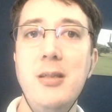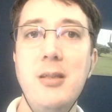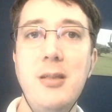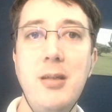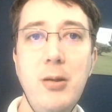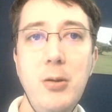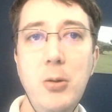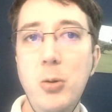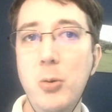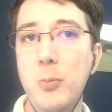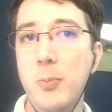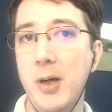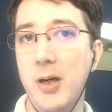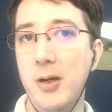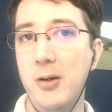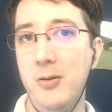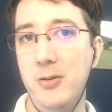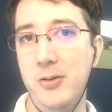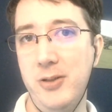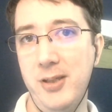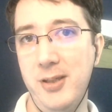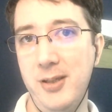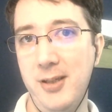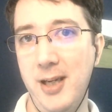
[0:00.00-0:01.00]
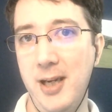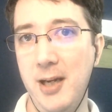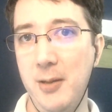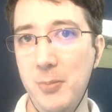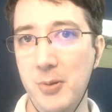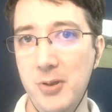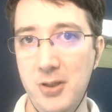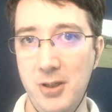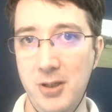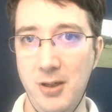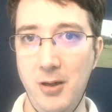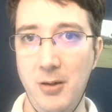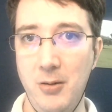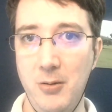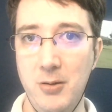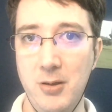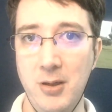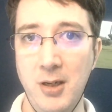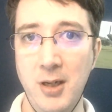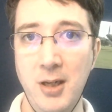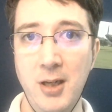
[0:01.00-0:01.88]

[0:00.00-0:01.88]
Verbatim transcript: two-parter episode.